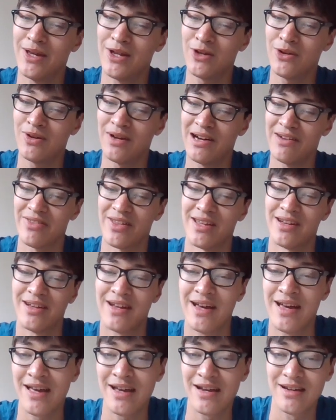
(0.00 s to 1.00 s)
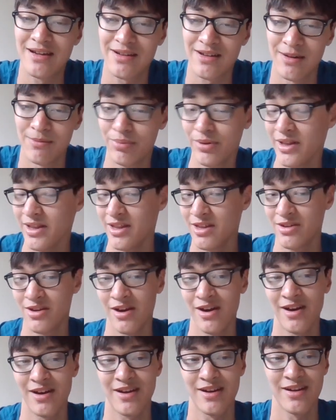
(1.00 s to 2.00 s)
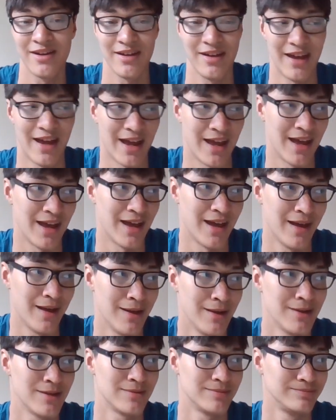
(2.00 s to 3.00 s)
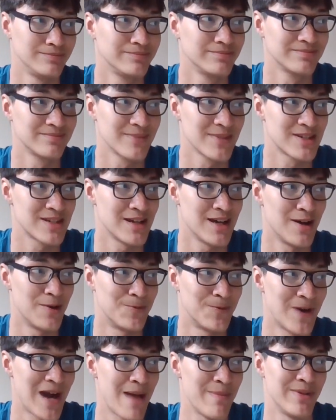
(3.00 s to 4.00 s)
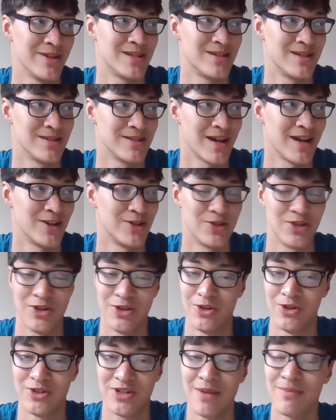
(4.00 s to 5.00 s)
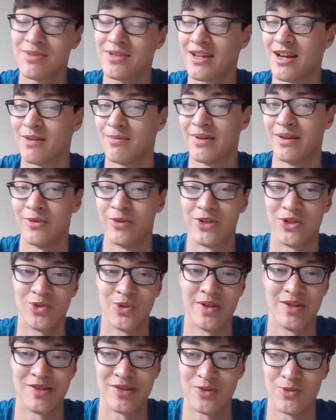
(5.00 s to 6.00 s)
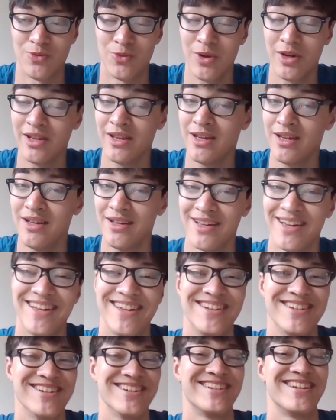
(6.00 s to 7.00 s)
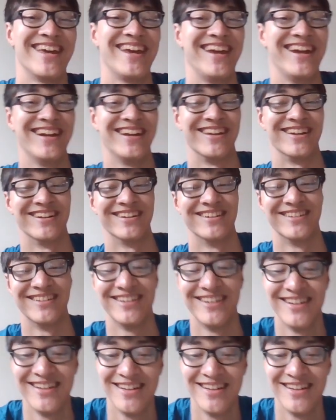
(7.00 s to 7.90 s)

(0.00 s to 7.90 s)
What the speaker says: middle of the night, completely dark, and some rabbits decided to jump scare me, which was really entertaining.